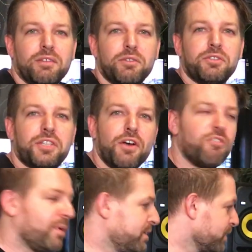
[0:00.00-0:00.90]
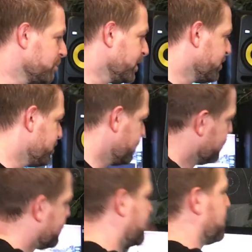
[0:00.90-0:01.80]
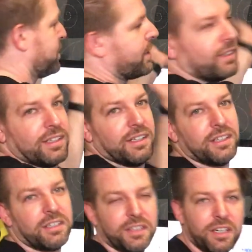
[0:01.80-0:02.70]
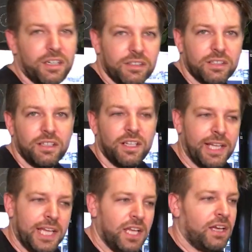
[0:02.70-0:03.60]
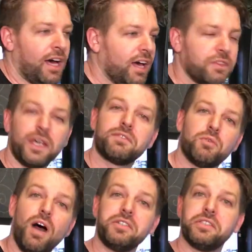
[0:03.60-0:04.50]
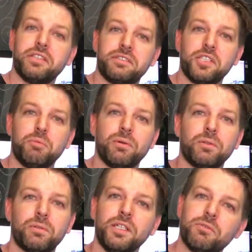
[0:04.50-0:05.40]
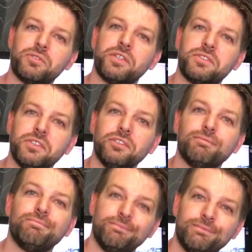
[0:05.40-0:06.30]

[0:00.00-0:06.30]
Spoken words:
you a show of my two computers. There they are. Thanks for watching. This is JillpooThree, and we'll see you soon.